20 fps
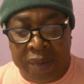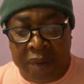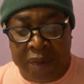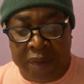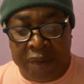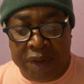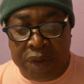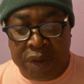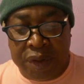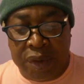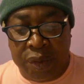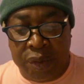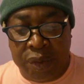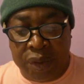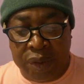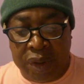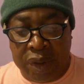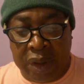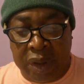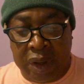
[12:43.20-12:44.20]
This could
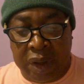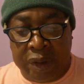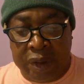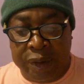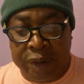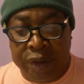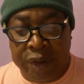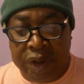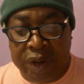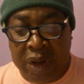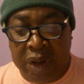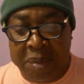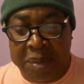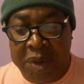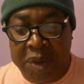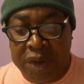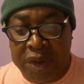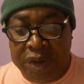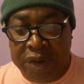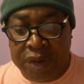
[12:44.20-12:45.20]
include
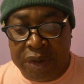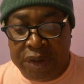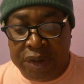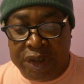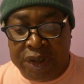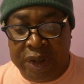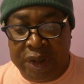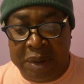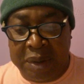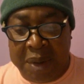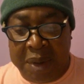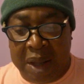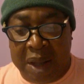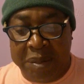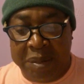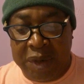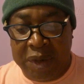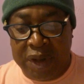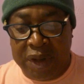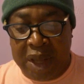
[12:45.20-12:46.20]
diabetes, sleep
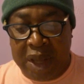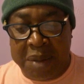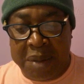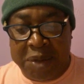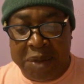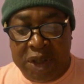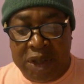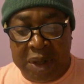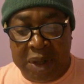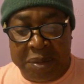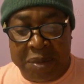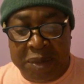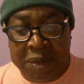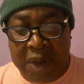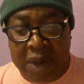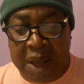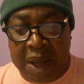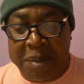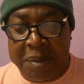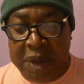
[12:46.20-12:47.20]
apnea,
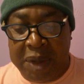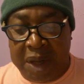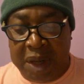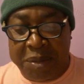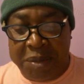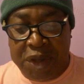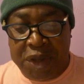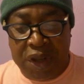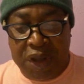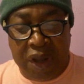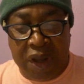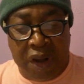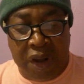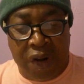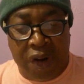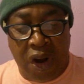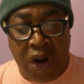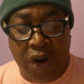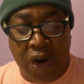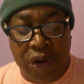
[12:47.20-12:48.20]
epilepsy and
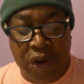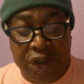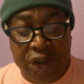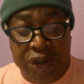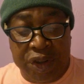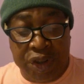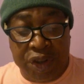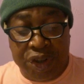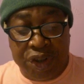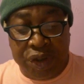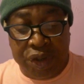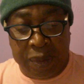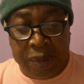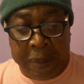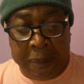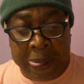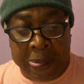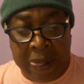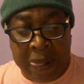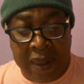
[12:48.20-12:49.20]
heart condition.
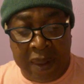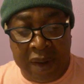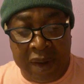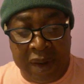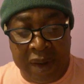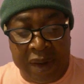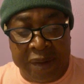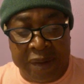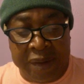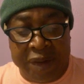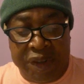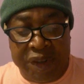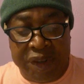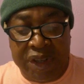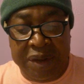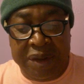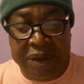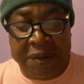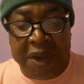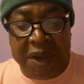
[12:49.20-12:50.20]
The
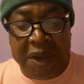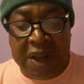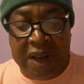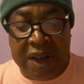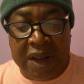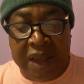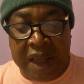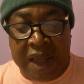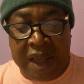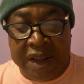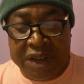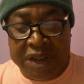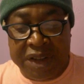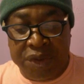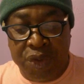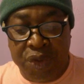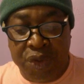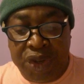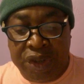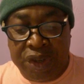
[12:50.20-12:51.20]
DVLA has
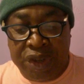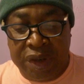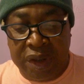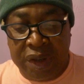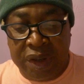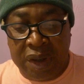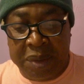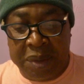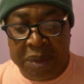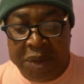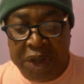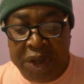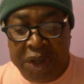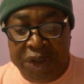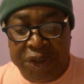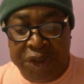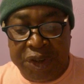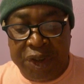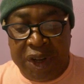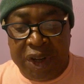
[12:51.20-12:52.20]
recently
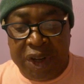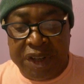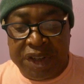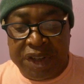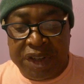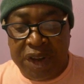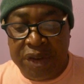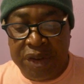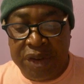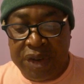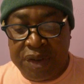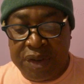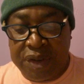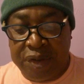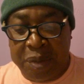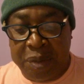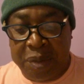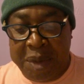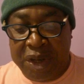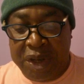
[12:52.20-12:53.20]
updated its guidance for
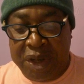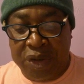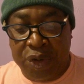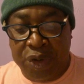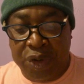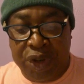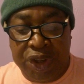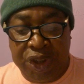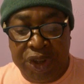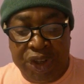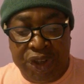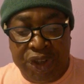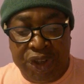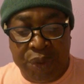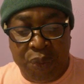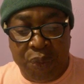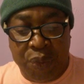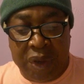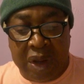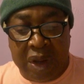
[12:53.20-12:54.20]
medical condition
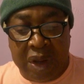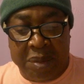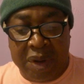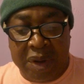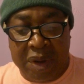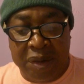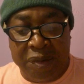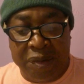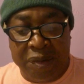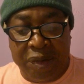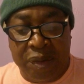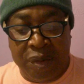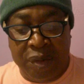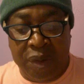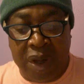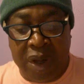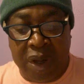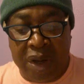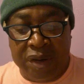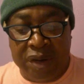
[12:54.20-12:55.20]
when applying for
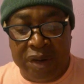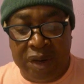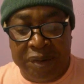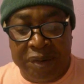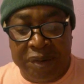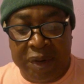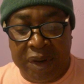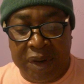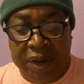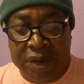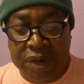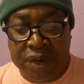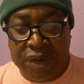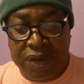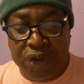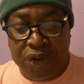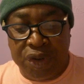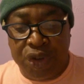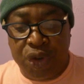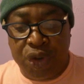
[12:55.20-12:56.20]
driving license
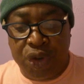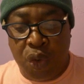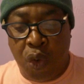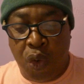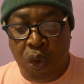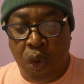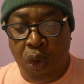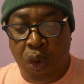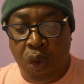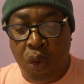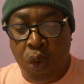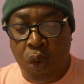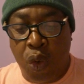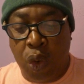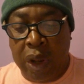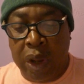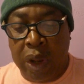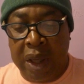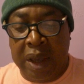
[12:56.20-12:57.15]
to ensure all